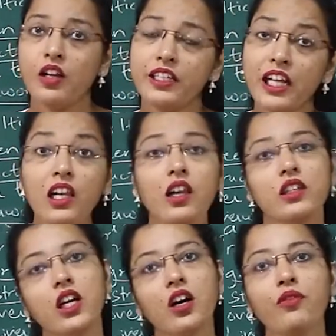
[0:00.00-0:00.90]
till
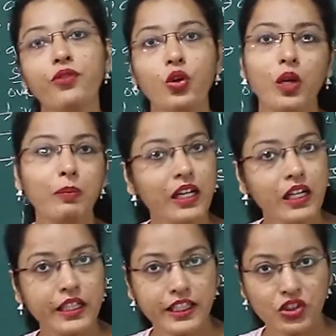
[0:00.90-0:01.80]
the favorable
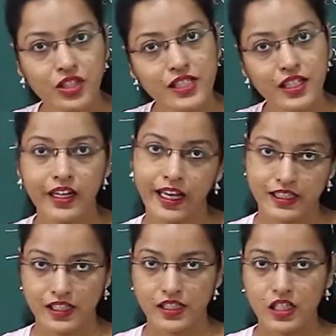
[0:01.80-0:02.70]
conditions
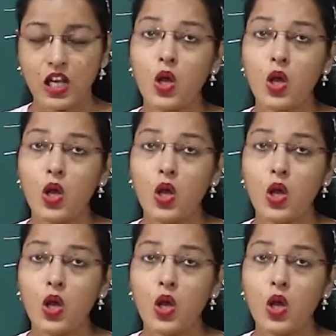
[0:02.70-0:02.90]
arises.